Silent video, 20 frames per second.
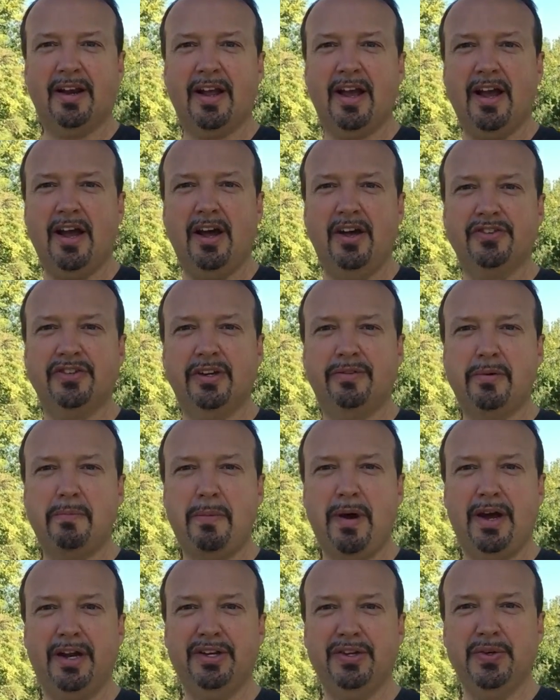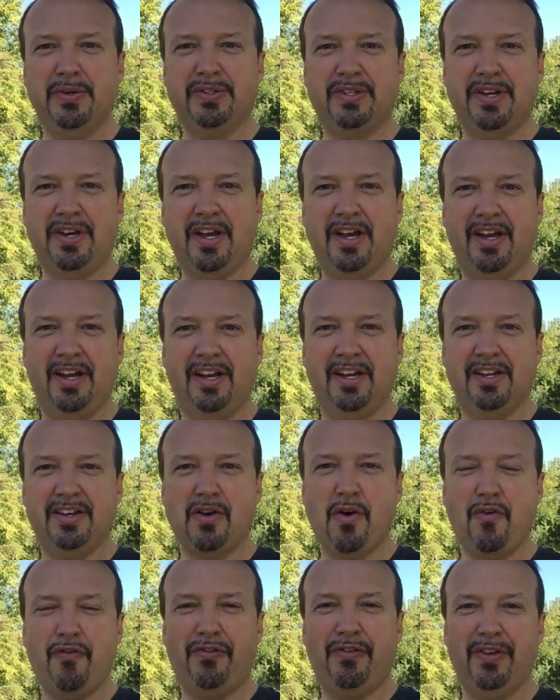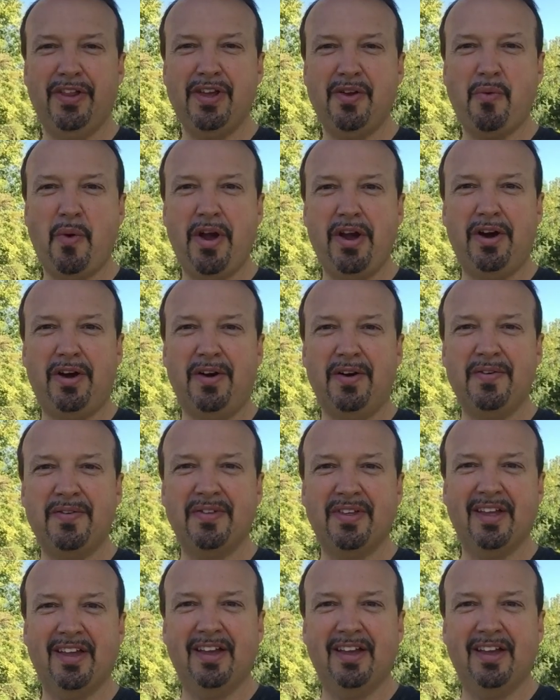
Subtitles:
How's everybody doing today? Hopefully well.